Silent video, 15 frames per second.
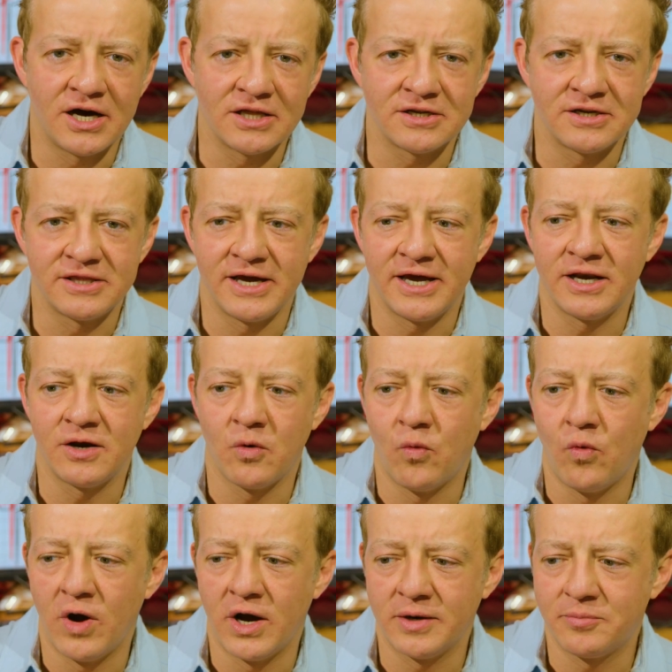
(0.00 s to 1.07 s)
other than
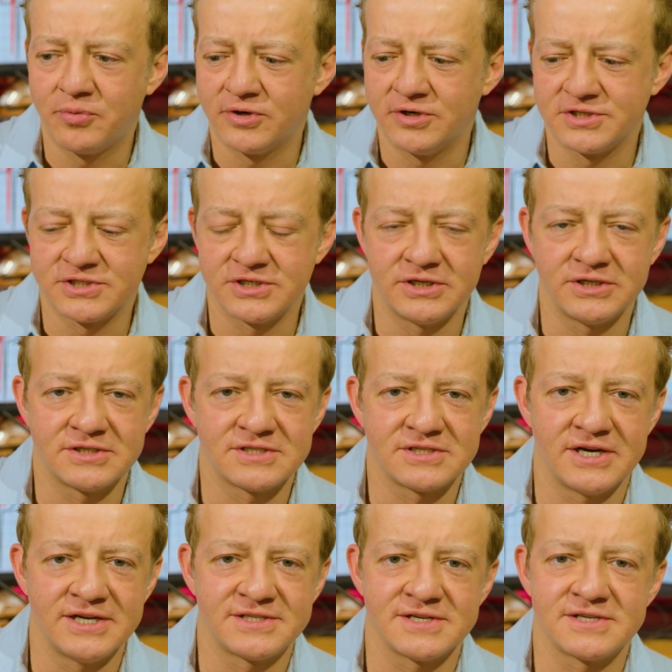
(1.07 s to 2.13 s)
one person
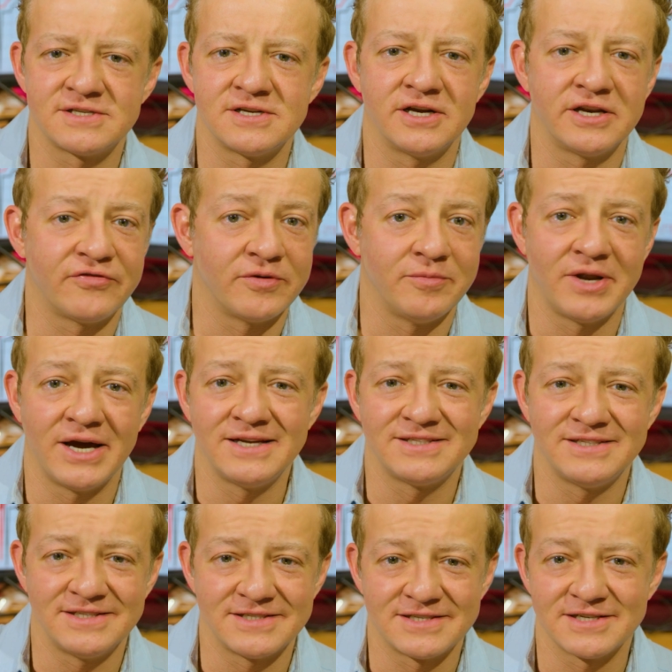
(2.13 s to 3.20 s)
cites a study from
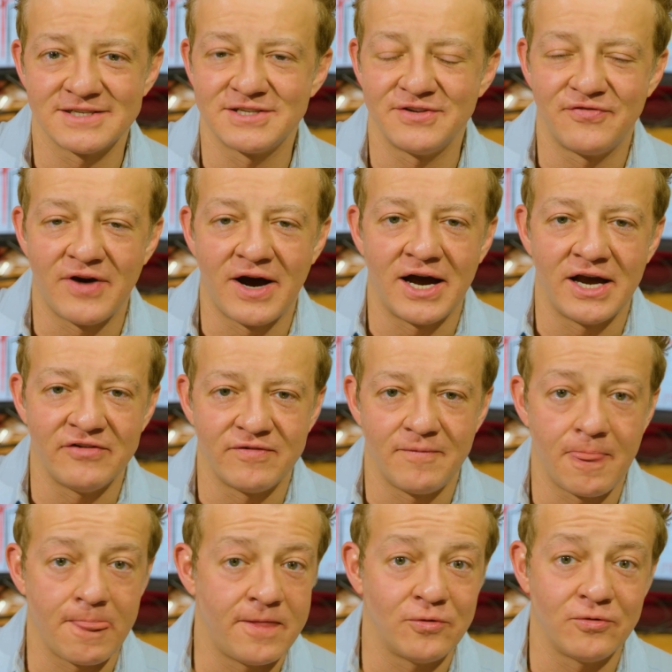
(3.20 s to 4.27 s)
nineteen sixty-five
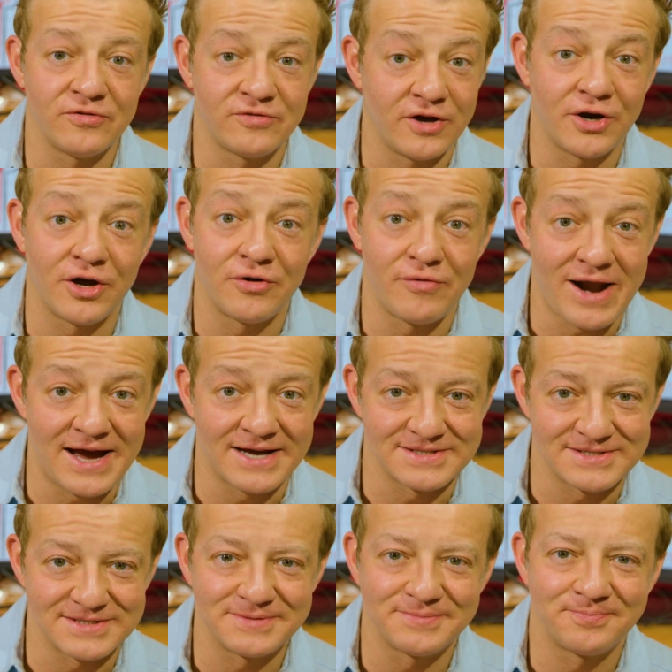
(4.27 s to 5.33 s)
that was done on
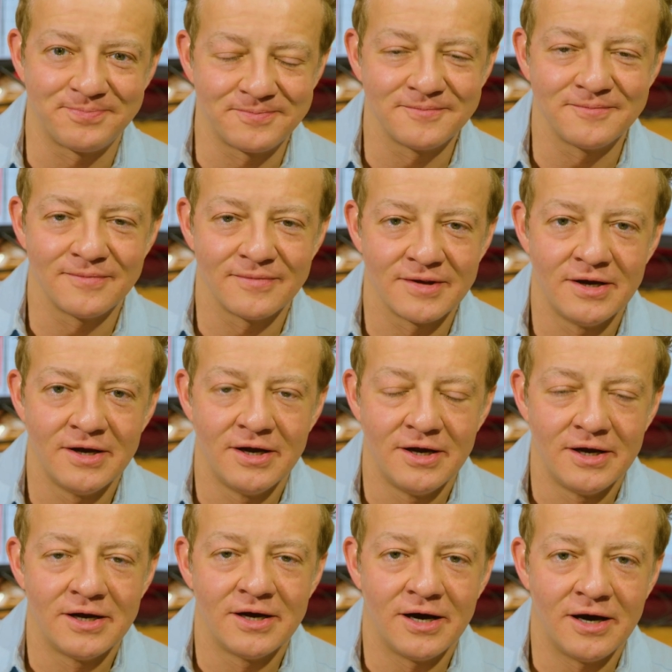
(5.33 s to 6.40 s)
rats.
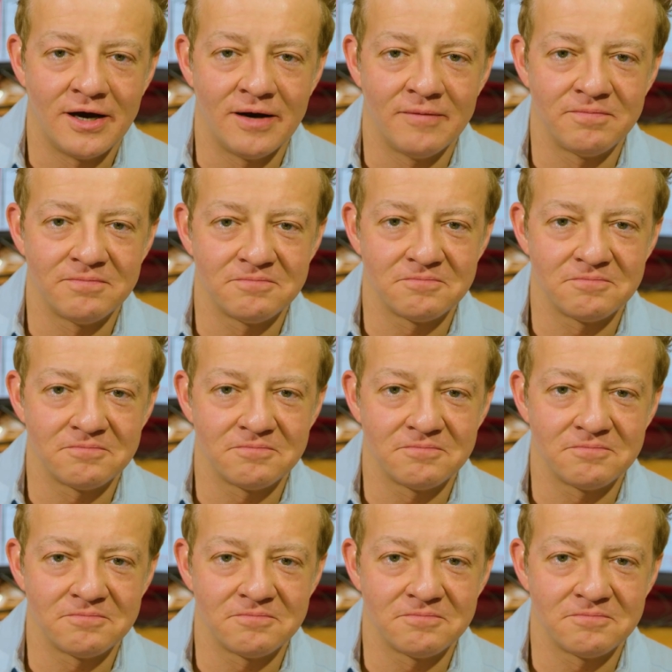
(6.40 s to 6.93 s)
Um,